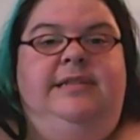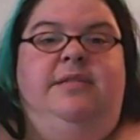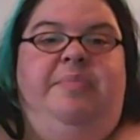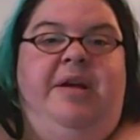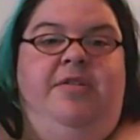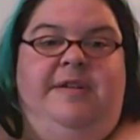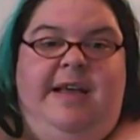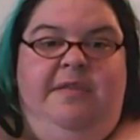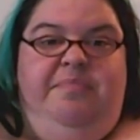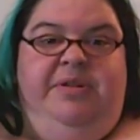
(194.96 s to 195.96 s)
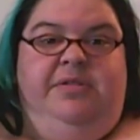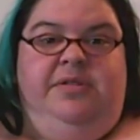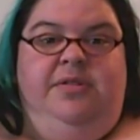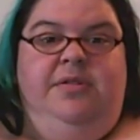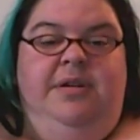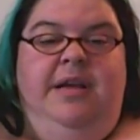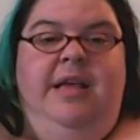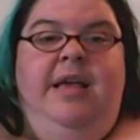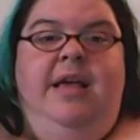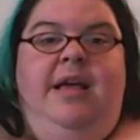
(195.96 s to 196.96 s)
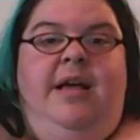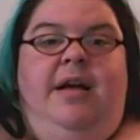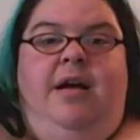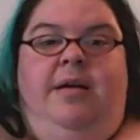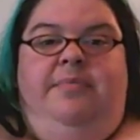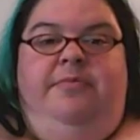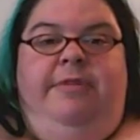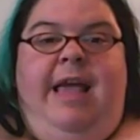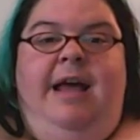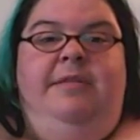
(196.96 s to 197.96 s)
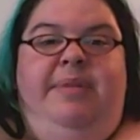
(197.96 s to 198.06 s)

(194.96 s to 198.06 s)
he's the better deck builder. We